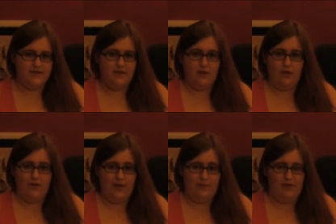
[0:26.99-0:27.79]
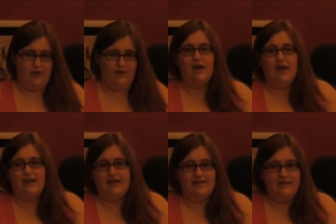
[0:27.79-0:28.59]
They all clamber on
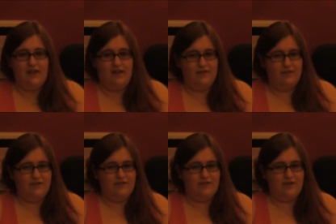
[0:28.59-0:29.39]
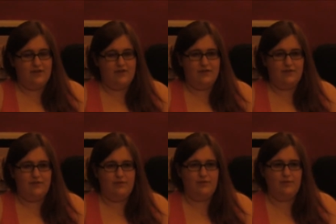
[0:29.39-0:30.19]
and as the others start
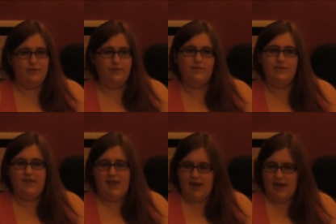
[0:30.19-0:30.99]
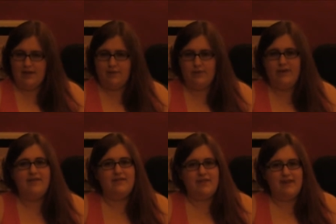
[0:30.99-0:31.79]
to take in what
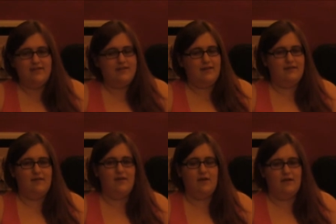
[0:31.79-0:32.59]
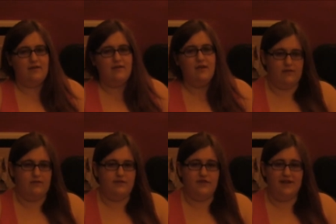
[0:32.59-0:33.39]
is the inside of the TARDIS,
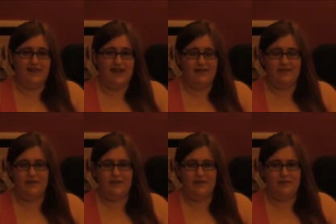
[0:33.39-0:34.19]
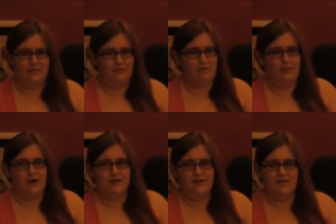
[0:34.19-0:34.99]
Charlie asks the doctor
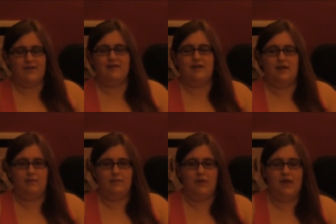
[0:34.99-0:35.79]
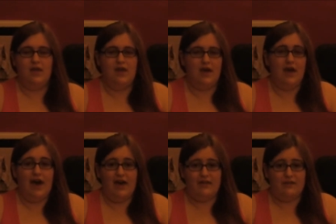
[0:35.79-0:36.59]
what are they this time
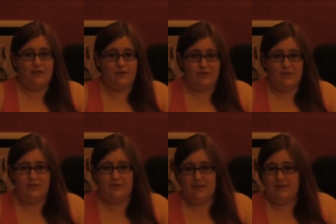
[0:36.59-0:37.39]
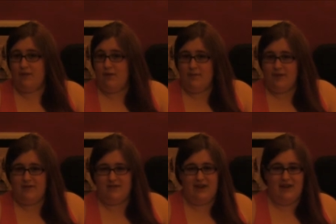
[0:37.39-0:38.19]
and the doctor explains all about
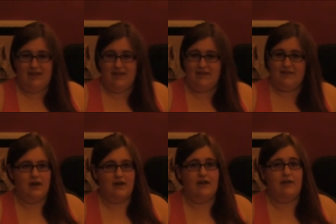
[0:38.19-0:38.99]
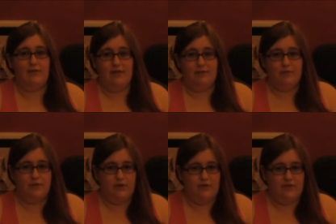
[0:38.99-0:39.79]
the Daleks and how they've
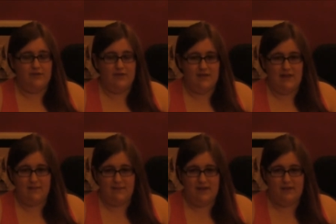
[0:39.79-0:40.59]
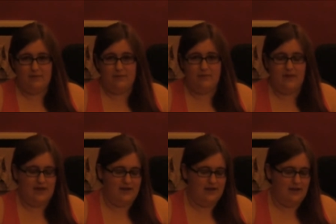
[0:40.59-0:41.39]
improved since they last met them
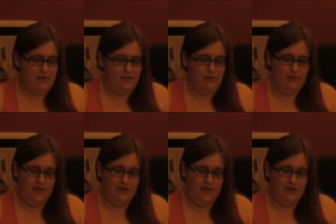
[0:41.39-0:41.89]
and how